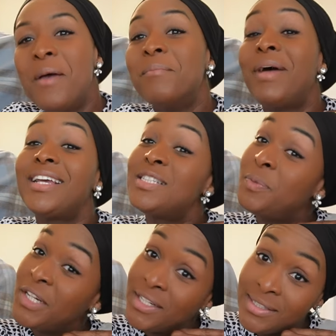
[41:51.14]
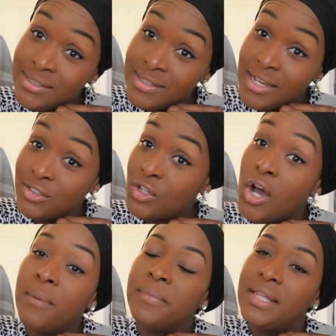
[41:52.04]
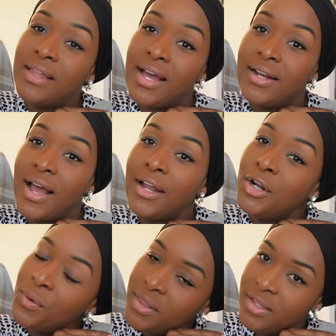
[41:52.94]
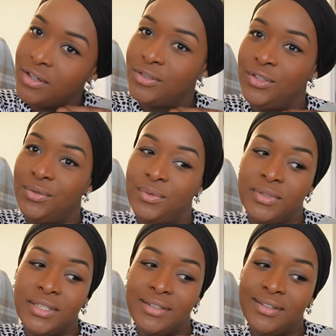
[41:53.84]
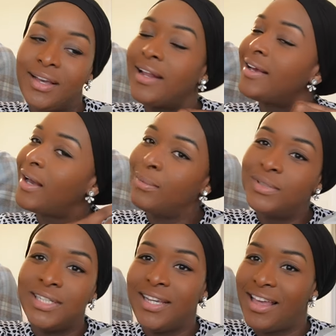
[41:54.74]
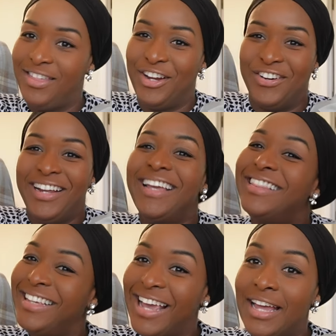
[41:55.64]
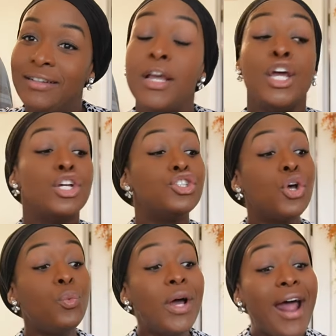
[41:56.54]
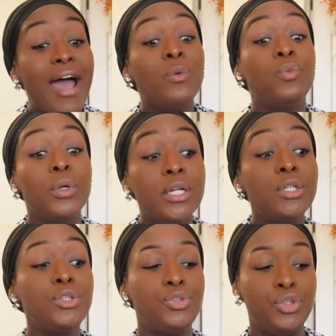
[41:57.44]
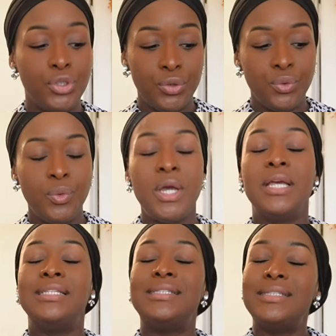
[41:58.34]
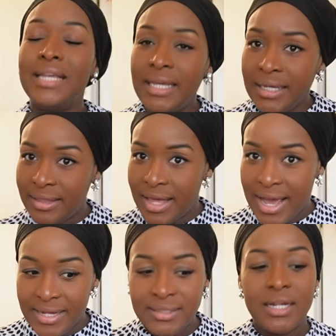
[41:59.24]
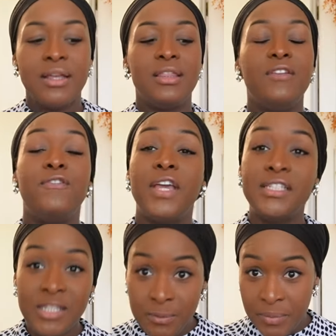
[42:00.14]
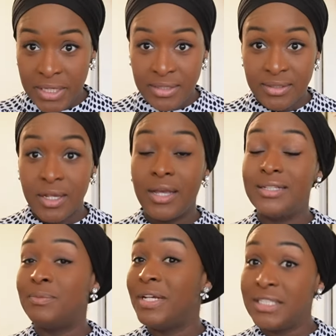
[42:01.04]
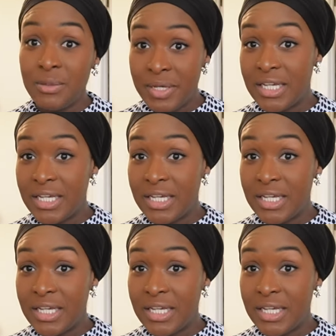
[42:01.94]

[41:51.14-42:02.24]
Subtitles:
my experience has taught me that I know a thing or two and it comes together in the end. So what I will do, seeing that the facing piece is meant to be